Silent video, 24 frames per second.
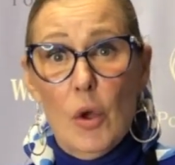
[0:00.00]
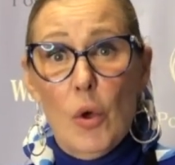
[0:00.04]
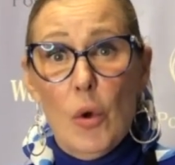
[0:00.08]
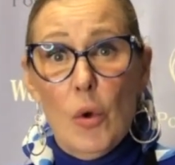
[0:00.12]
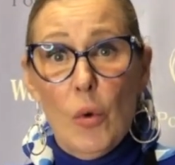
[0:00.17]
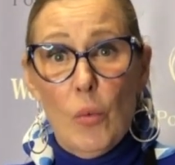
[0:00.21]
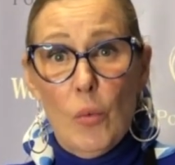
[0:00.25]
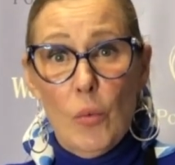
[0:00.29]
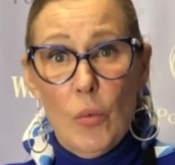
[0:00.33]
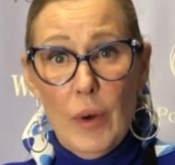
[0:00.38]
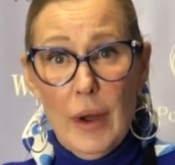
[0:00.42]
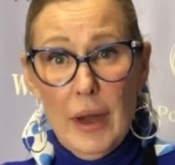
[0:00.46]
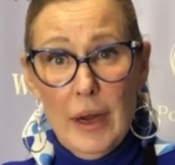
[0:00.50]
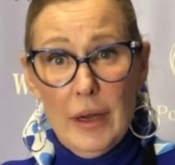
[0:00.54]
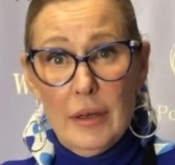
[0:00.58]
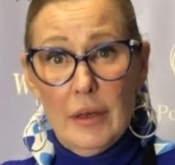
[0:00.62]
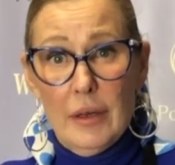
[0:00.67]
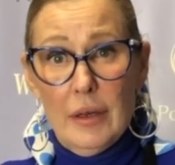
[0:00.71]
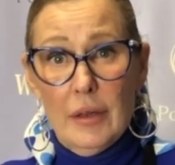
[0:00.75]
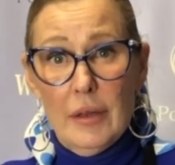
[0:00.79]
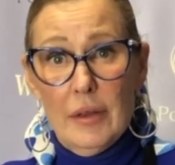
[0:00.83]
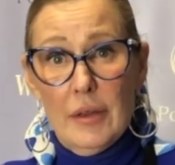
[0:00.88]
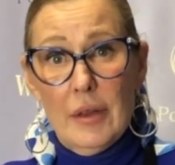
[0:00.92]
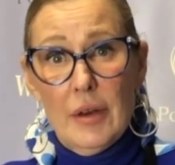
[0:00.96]
when
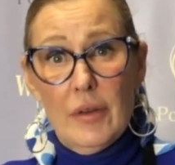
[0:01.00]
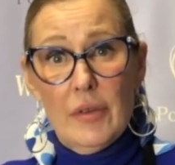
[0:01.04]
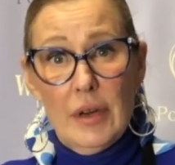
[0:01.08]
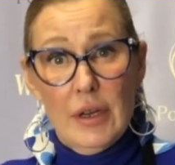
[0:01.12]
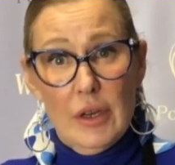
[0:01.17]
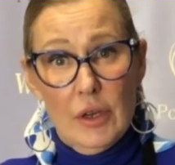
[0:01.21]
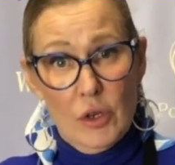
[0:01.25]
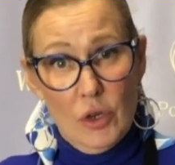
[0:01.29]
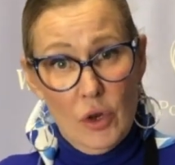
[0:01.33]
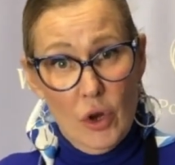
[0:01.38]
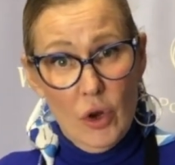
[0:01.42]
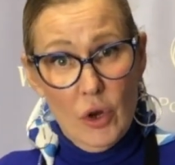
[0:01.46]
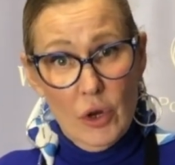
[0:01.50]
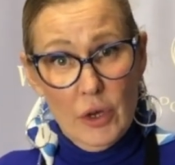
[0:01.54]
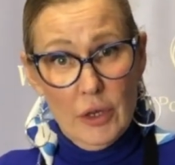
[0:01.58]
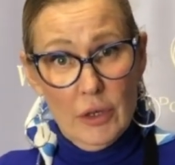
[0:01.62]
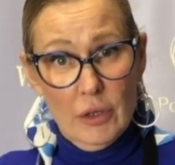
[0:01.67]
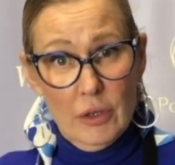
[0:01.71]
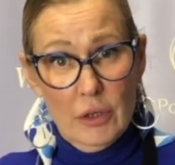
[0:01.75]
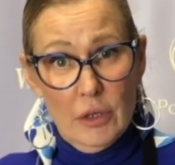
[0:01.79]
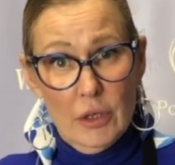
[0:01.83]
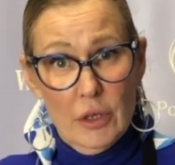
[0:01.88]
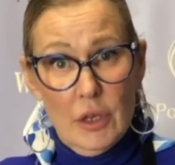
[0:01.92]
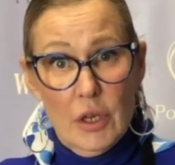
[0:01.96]
they're in a coil.
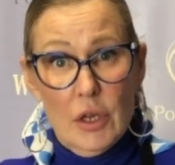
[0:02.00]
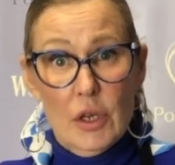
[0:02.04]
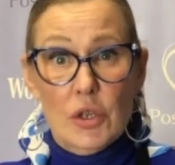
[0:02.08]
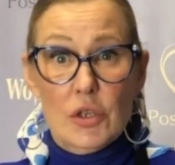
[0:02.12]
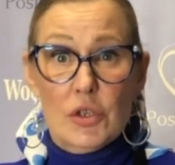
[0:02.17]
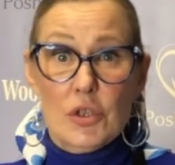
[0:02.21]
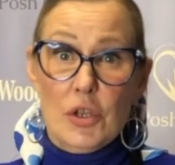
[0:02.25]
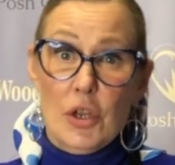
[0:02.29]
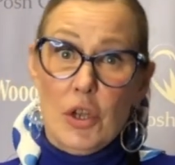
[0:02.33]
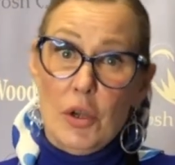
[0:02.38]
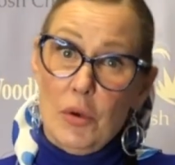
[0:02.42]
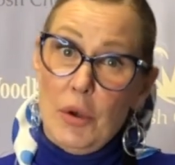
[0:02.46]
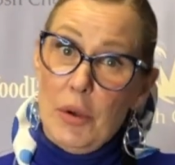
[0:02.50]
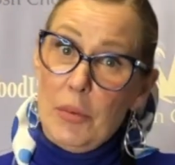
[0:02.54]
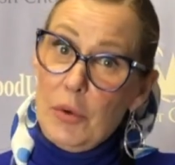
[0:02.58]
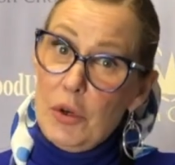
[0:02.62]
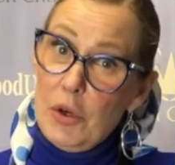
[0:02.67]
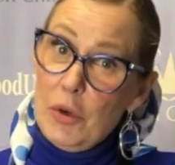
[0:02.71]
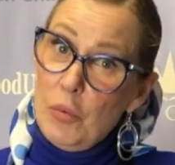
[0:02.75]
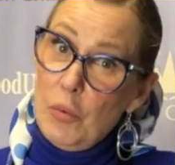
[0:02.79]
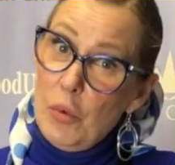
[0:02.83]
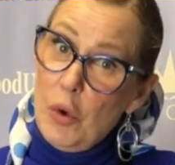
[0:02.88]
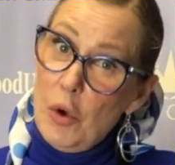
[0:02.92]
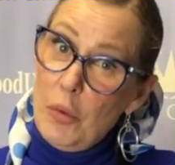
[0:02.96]
So I'm going to
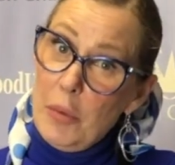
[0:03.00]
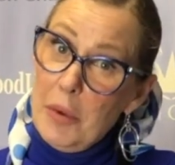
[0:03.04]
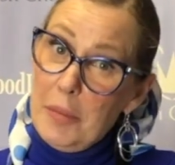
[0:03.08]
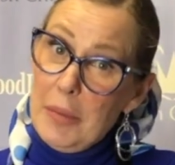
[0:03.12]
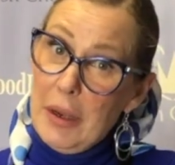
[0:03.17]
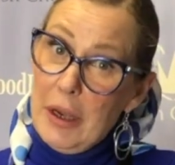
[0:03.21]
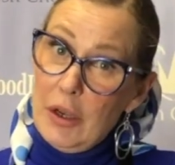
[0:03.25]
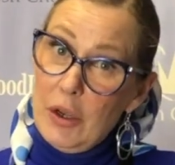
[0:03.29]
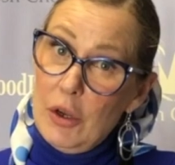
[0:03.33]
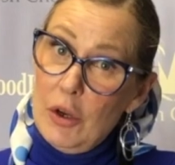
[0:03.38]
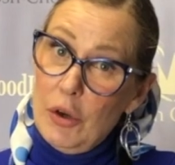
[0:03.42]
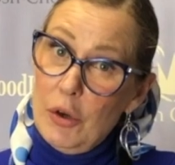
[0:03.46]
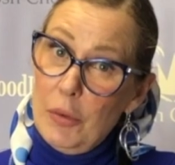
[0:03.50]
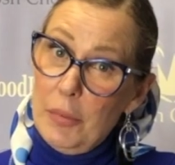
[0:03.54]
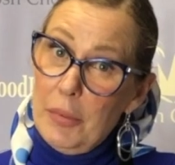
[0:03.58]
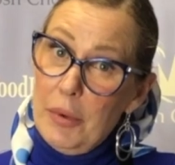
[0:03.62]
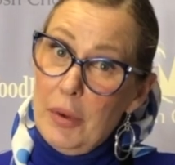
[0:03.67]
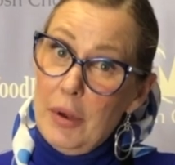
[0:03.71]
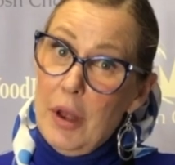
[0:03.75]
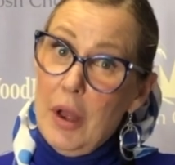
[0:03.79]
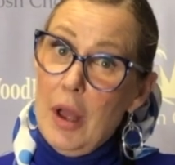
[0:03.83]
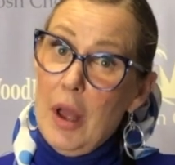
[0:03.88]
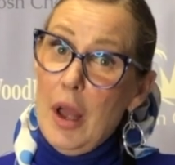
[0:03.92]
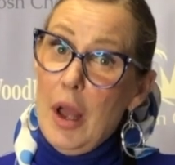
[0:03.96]
warm it back up
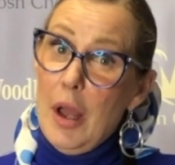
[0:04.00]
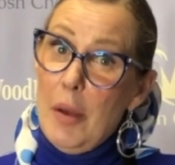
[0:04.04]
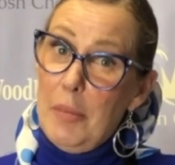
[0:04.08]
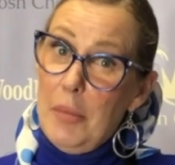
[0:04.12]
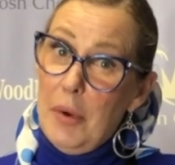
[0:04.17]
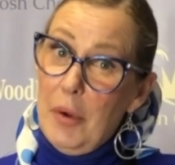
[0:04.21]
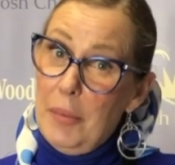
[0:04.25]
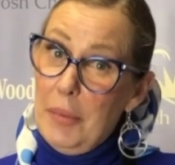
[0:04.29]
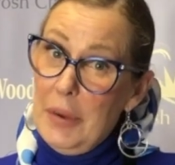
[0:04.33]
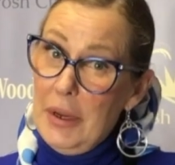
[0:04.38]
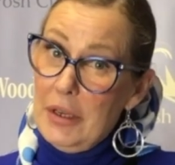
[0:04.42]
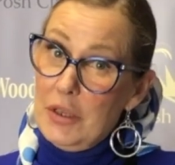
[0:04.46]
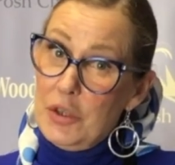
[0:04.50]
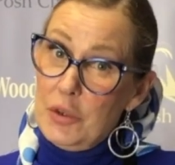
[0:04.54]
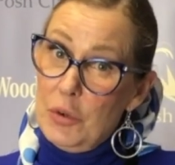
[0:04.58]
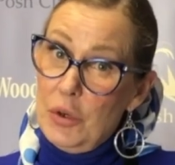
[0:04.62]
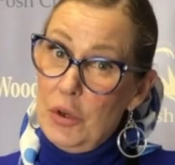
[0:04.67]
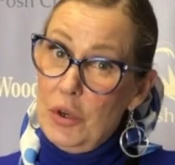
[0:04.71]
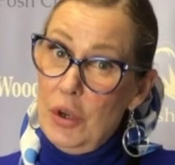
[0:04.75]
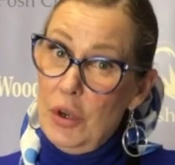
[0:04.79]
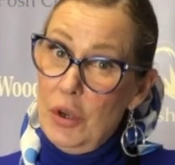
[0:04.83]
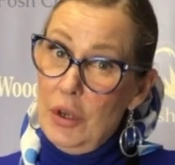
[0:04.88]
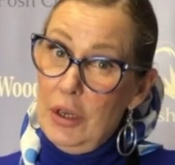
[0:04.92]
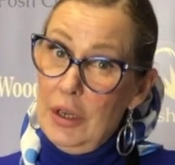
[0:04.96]
and pop it into a
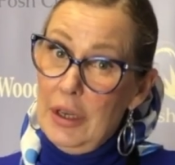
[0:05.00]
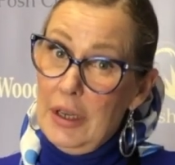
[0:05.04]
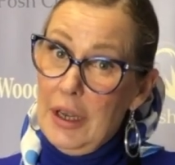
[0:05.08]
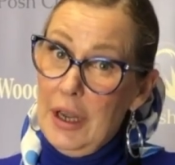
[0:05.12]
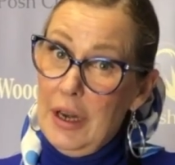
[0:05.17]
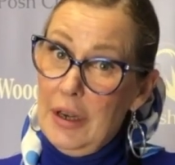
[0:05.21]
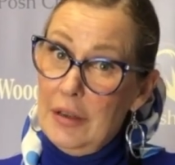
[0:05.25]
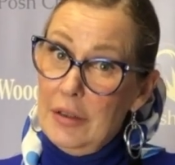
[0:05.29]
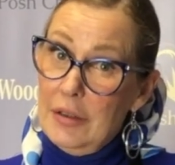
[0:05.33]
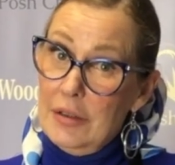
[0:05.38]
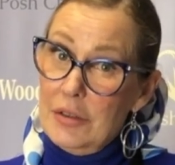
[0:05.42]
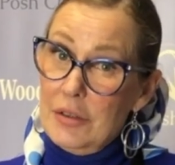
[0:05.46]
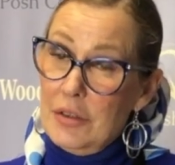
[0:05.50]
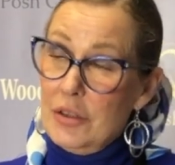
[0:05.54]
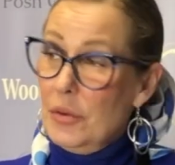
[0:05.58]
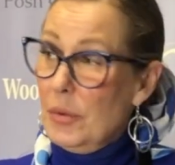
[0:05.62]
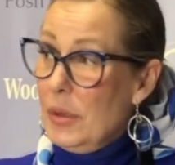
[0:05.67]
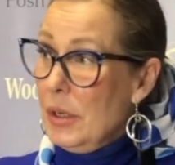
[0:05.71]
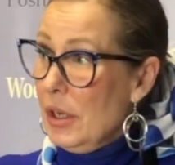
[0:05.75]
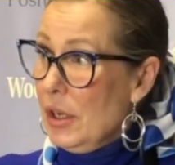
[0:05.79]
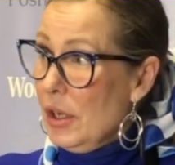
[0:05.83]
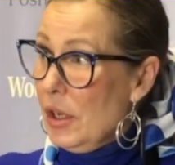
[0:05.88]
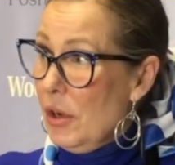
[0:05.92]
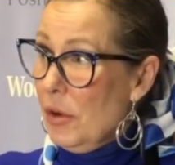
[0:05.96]
coil again, so we
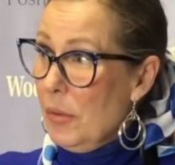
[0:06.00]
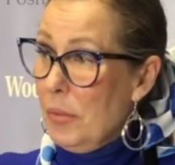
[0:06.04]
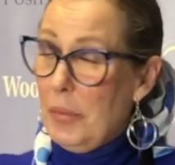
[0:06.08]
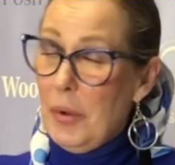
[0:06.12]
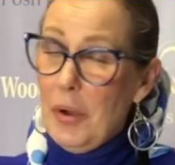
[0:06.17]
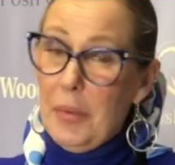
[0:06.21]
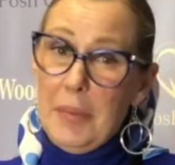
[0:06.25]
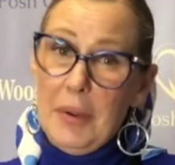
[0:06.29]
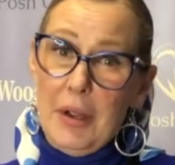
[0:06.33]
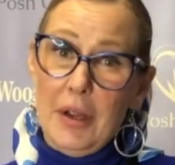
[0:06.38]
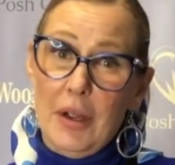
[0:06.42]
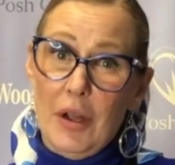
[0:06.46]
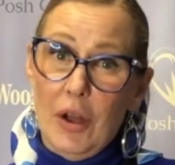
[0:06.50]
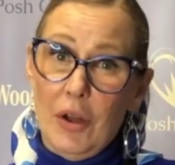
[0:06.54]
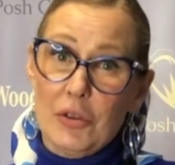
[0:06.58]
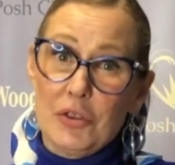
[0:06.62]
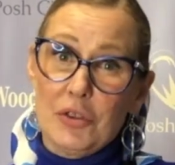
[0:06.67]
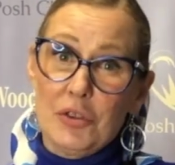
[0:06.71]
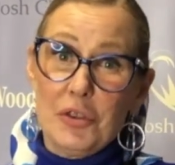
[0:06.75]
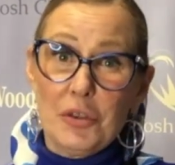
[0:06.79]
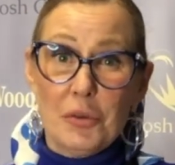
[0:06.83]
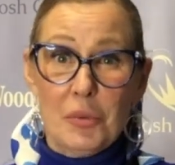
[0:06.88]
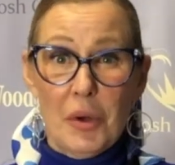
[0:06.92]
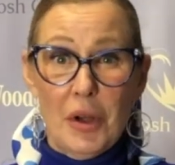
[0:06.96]
can go and pop it
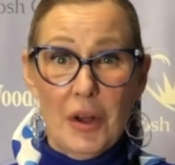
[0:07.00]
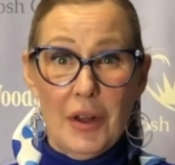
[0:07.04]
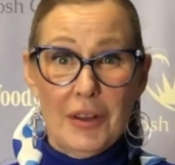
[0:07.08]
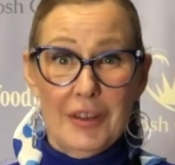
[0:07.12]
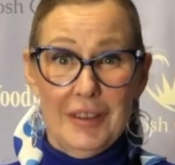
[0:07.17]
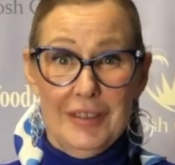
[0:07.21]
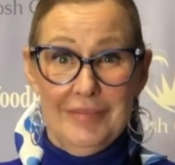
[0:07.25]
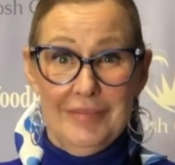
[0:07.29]
onto the wall.